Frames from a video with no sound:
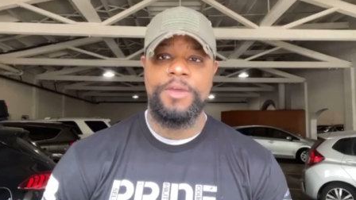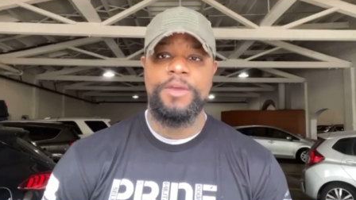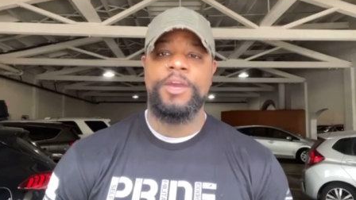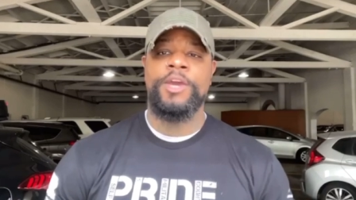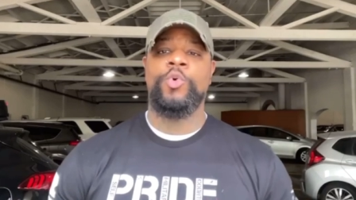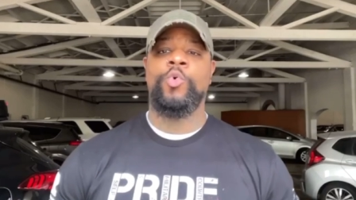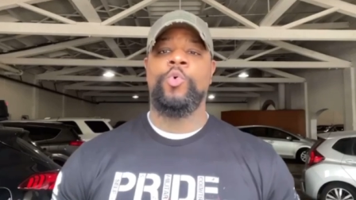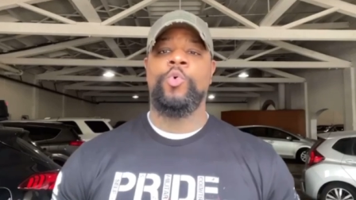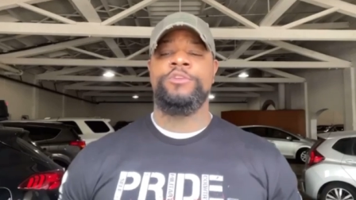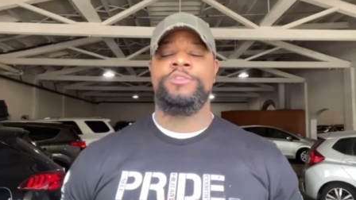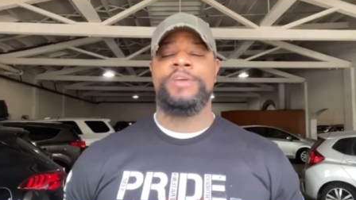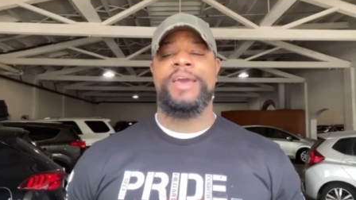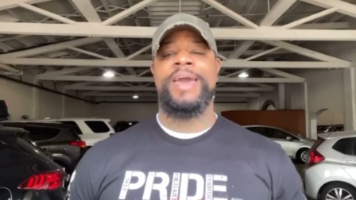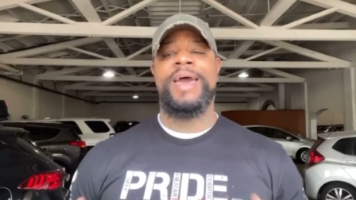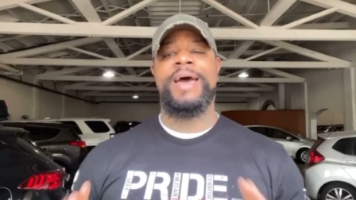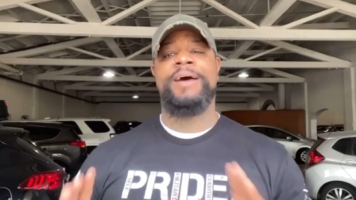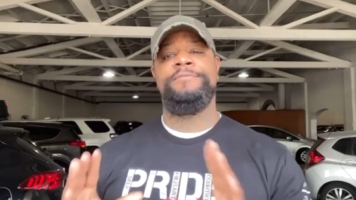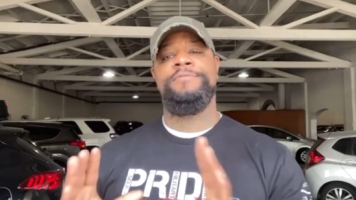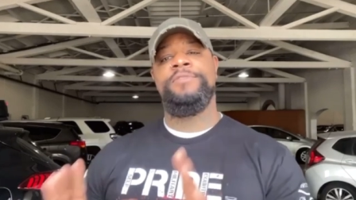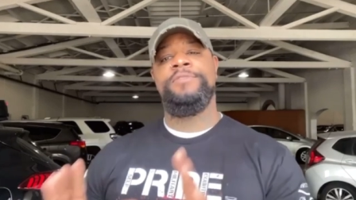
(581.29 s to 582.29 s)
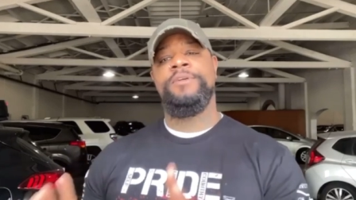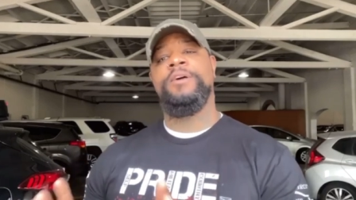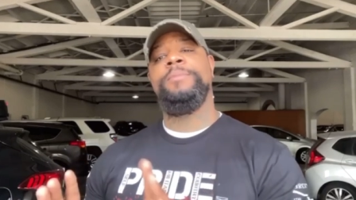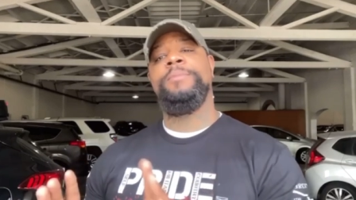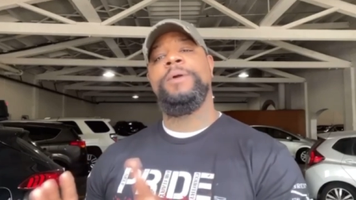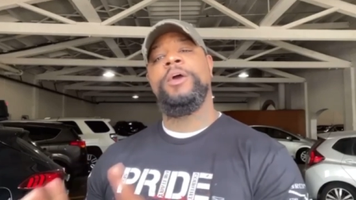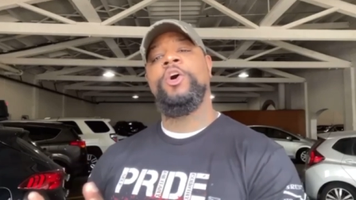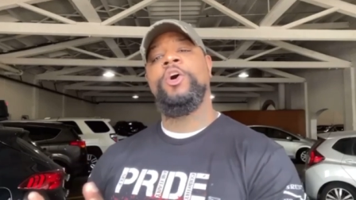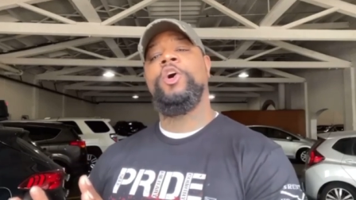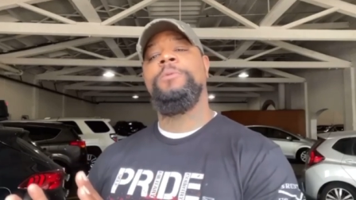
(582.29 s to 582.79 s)
in order to have them
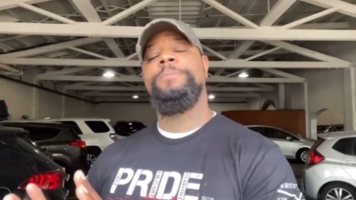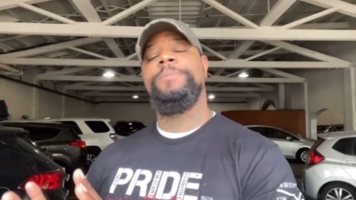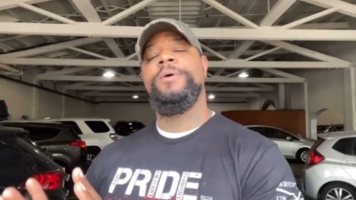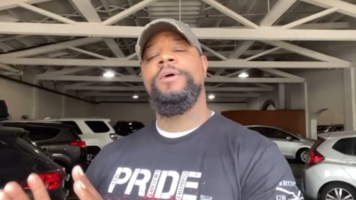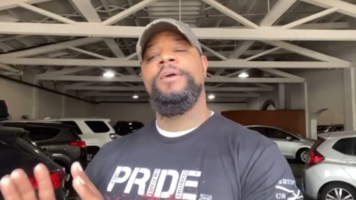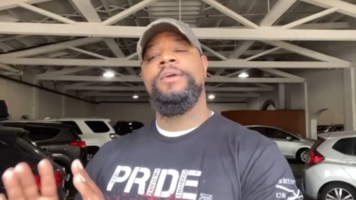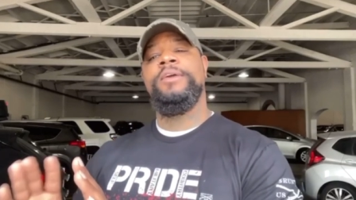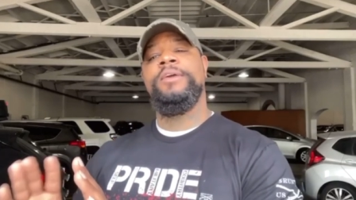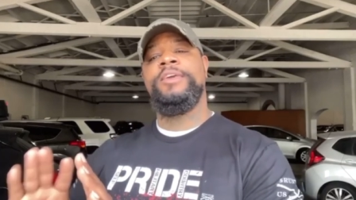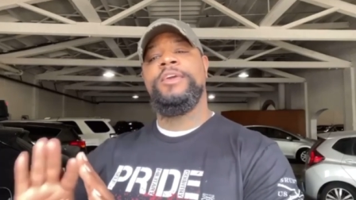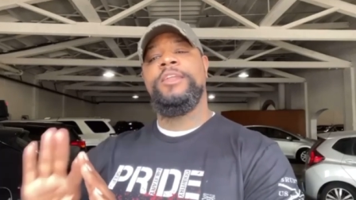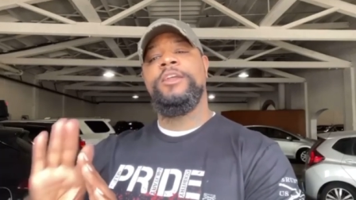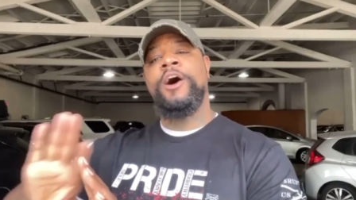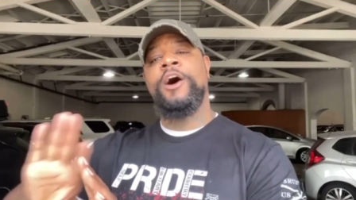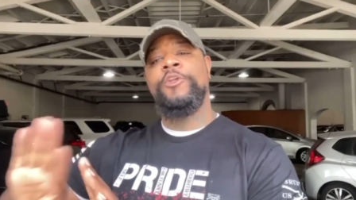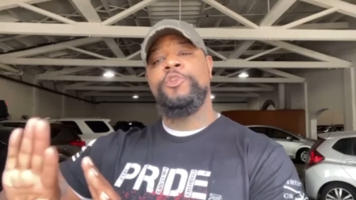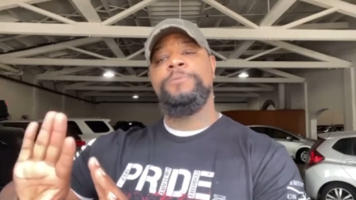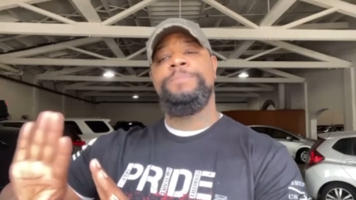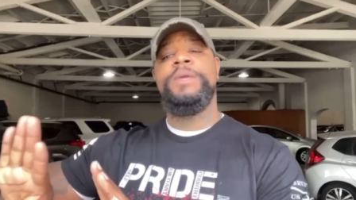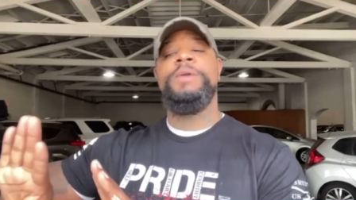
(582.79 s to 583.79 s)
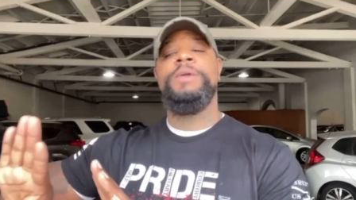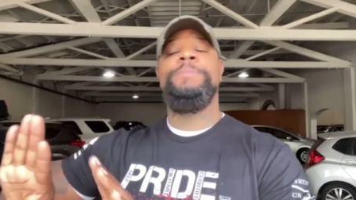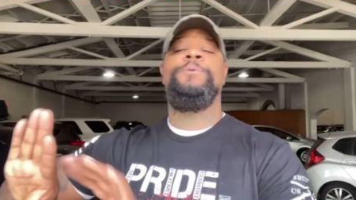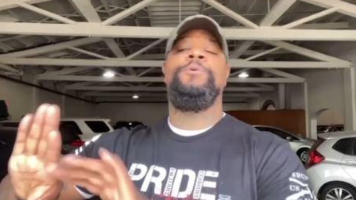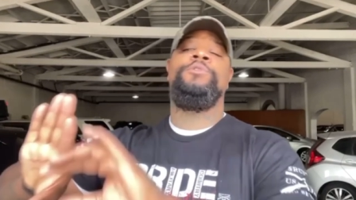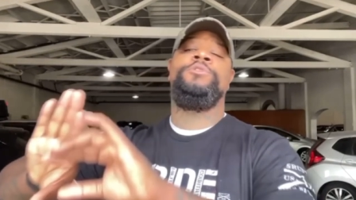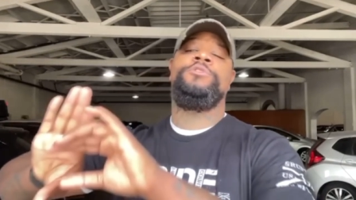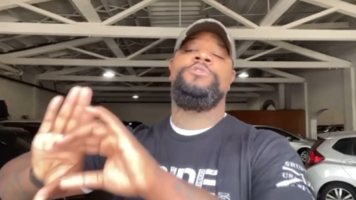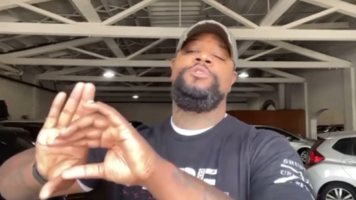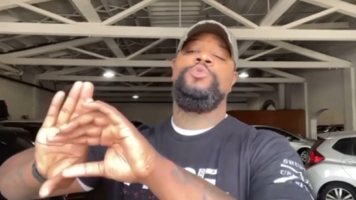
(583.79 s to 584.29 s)
help get other
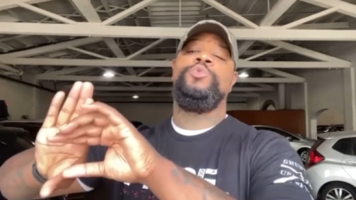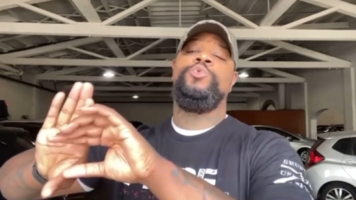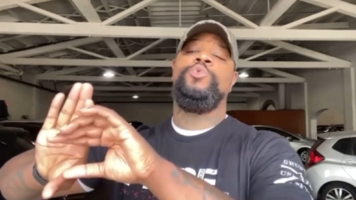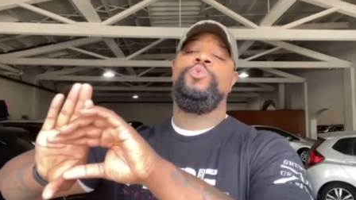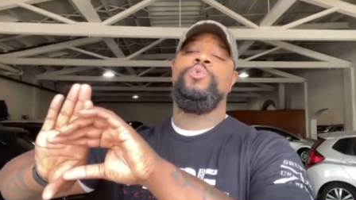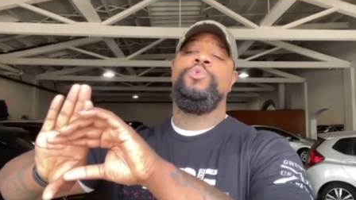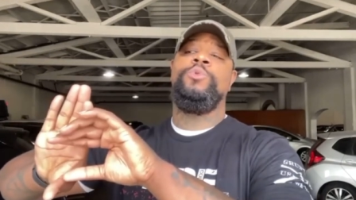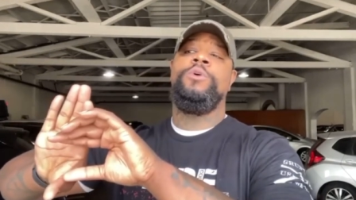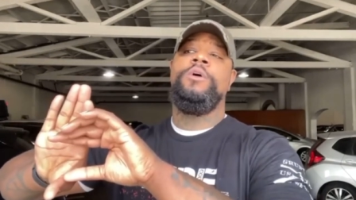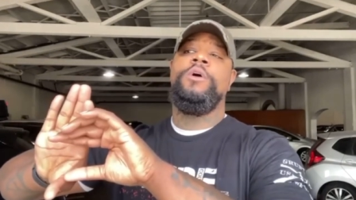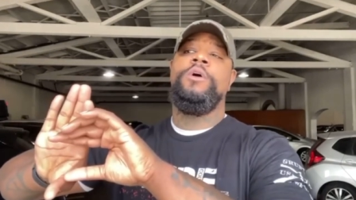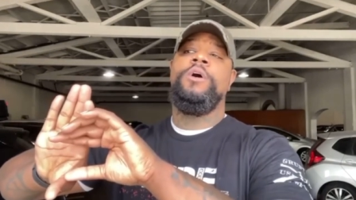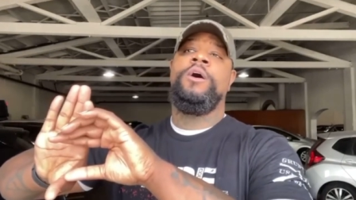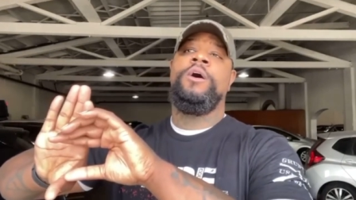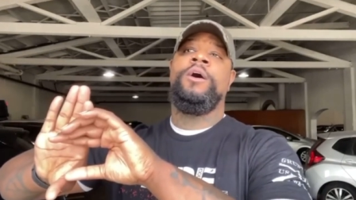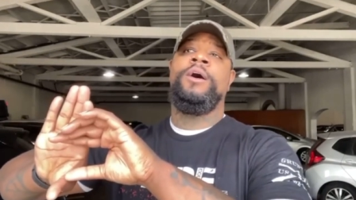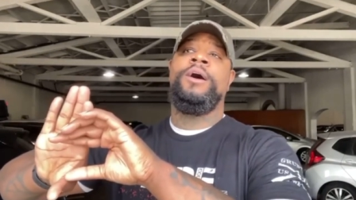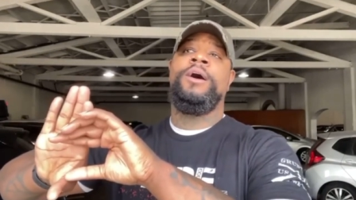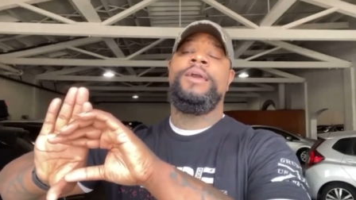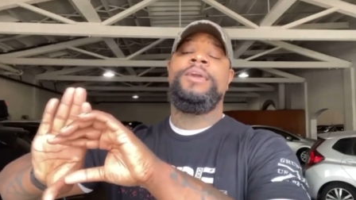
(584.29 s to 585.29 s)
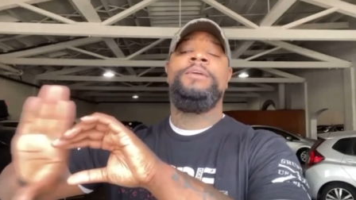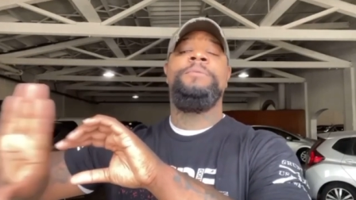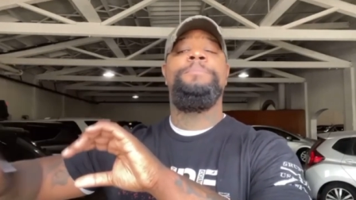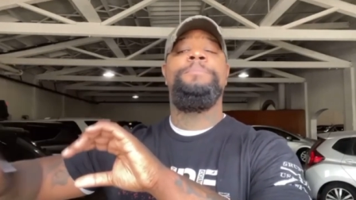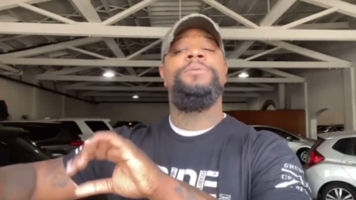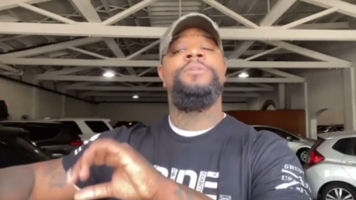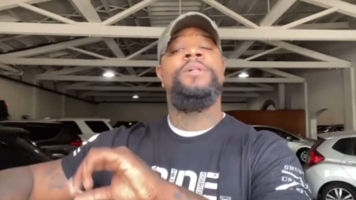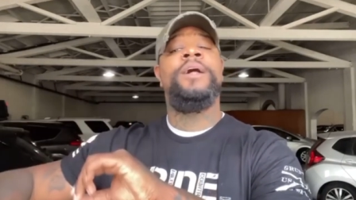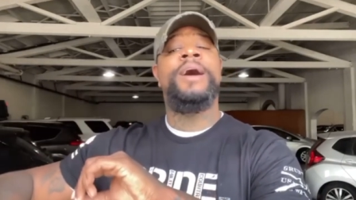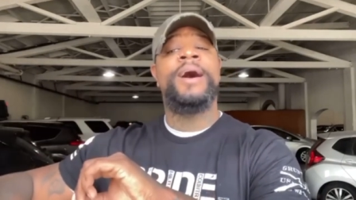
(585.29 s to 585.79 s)
people to uh,
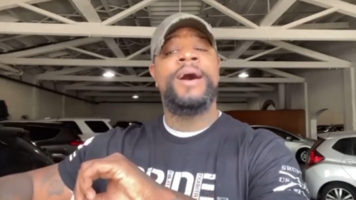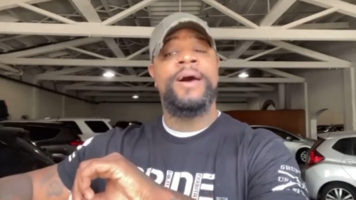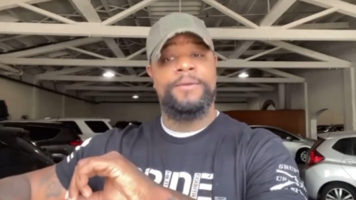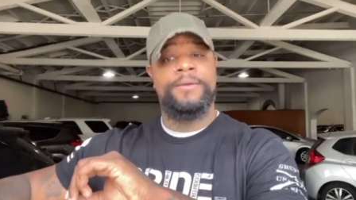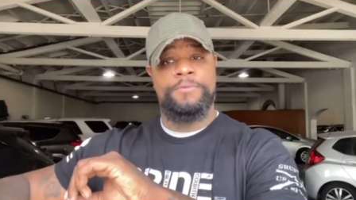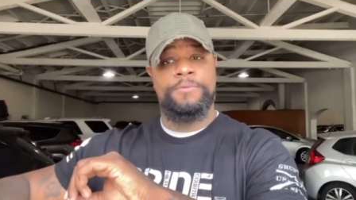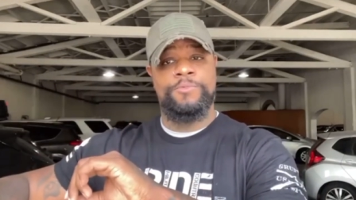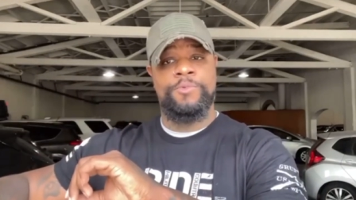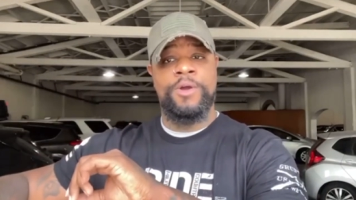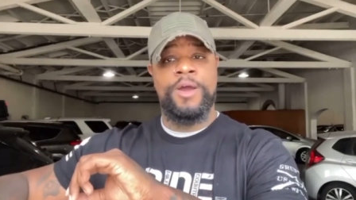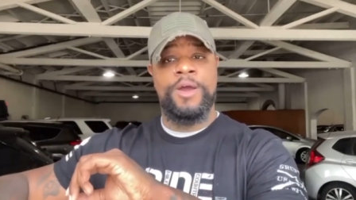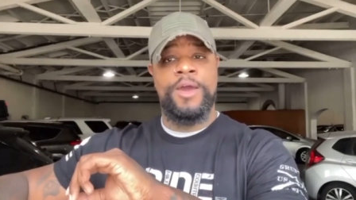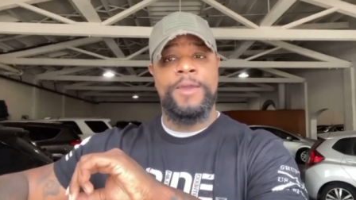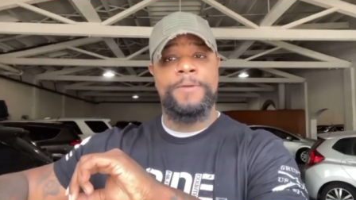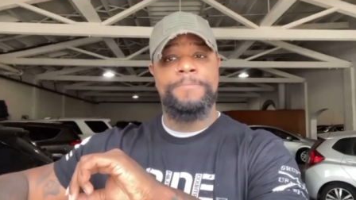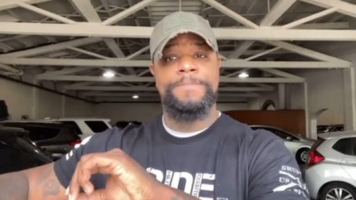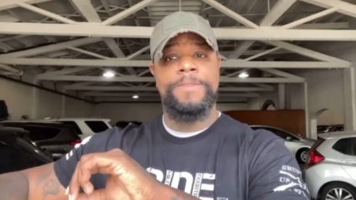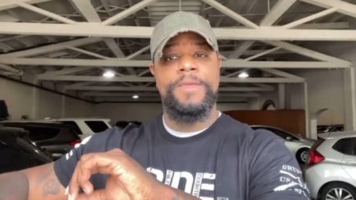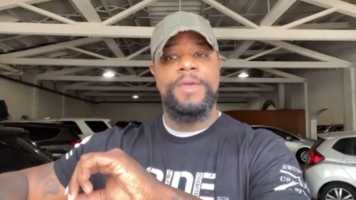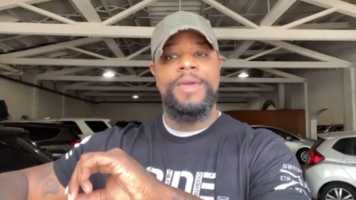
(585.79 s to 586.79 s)
comply, right?